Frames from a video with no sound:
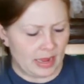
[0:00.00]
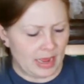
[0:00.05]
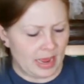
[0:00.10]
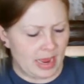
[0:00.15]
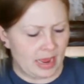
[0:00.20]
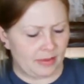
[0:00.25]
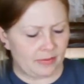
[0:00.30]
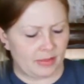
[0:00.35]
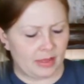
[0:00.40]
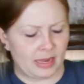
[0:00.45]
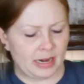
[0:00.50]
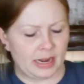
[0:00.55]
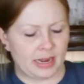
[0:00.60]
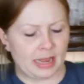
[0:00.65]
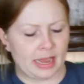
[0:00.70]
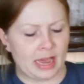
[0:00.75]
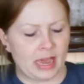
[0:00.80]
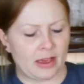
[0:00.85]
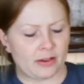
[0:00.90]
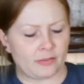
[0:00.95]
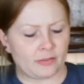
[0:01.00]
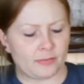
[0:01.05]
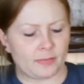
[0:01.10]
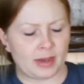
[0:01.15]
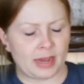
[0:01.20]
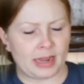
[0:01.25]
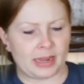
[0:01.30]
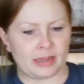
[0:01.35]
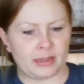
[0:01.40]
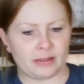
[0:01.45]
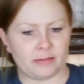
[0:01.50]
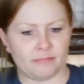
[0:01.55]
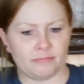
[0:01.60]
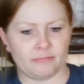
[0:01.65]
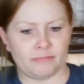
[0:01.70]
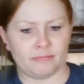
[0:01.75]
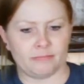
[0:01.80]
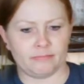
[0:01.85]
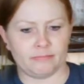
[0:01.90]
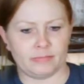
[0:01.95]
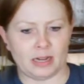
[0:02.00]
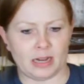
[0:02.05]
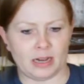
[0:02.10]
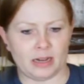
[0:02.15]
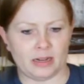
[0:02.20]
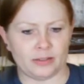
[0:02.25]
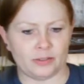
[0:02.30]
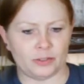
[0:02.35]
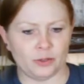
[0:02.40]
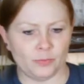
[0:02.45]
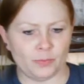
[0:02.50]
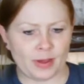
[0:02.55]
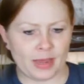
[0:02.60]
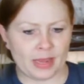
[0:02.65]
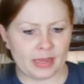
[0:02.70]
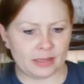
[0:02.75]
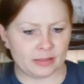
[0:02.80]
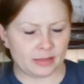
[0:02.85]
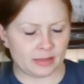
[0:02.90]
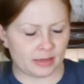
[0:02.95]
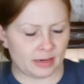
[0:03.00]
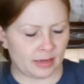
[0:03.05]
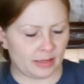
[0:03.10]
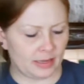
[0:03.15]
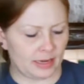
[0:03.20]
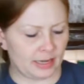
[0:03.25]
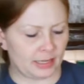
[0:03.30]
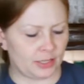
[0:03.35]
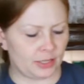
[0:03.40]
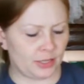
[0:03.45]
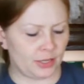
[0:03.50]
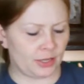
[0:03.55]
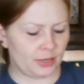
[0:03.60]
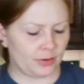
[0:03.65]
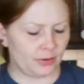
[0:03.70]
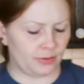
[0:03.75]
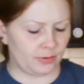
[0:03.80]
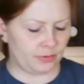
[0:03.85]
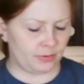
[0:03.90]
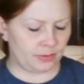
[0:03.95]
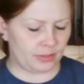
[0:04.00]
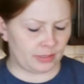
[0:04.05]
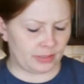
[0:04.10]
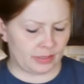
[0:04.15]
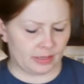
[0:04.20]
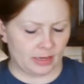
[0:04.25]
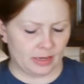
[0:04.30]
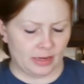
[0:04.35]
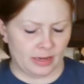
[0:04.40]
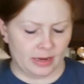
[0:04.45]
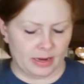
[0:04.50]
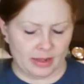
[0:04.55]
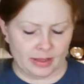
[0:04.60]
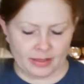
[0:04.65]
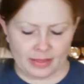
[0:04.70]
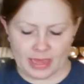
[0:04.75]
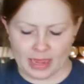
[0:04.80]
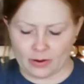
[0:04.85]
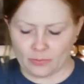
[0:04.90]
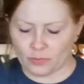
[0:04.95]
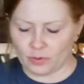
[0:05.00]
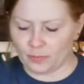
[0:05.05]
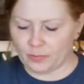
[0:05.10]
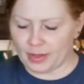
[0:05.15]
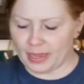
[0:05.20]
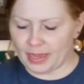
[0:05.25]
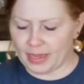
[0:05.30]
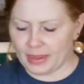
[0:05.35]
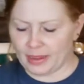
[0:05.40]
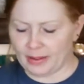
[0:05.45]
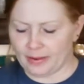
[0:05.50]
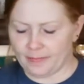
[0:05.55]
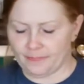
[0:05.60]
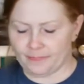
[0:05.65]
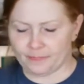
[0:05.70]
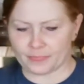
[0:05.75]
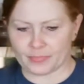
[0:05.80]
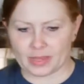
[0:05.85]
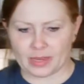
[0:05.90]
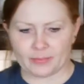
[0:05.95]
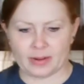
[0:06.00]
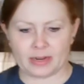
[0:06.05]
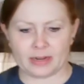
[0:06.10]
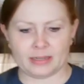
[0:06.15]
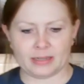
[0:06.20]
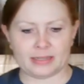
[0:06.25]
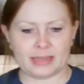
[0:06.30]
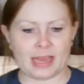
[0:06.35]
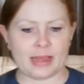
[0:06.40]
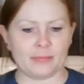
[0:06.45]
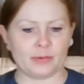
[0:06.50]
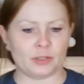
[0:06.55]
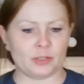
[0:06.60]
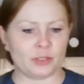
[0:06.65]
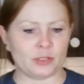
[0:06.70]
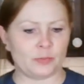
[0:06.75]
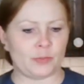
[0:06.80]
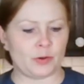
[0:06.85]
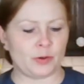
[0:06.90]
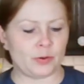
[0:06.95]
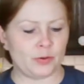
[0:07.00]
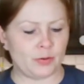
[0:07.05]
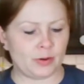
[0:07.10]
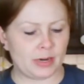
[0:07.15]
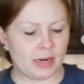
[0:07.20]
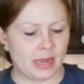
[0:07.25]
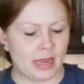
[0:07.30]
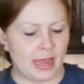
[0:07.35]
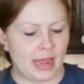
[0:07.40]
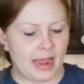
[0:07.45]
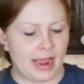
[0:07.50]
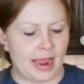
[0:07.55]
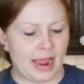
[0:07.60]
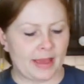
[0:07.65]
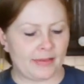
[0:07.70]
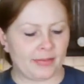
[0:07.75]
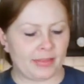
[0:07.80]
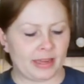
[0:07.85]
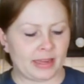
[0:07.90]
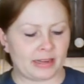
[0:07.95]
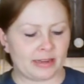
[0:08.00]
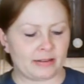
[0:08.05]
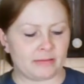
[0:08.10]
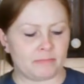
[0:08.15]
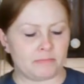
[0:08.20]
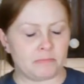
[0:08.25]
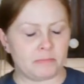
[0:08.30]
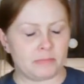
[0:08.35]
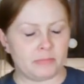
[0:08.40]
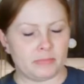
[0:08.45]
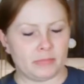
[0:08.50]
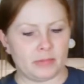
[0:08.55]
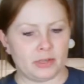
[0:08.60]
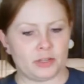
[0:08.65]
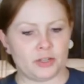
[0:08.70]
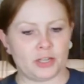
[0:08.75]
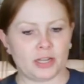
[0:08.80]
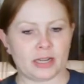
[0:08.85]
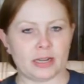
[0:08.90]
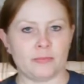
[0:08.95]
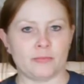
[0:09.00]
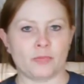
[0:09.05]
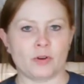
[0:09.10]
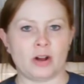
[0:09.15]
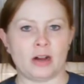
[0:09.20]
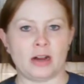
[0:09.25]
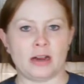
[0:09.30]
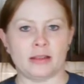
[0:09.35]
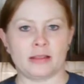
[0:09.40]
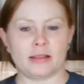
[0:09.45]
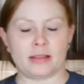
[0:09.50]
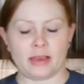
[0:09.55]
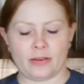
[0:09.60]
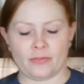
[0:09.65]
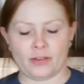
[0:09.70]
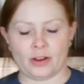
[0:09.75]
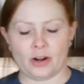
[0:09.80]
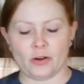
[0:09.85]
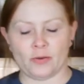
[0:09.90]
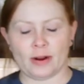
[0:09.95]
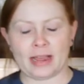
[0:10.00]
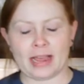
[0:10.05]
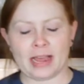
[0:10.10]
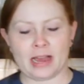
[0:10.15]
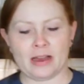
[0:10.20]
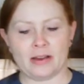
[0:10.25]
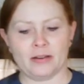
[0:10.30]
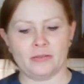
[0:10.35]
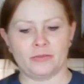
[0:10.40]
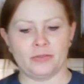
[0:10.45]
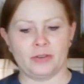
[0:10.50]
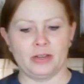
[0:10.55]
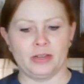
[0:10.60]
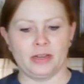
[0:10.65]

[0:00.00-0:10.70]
and then I have my soup base that I like to use. That will be about a tablespoon, and then chicken broth. If you don't have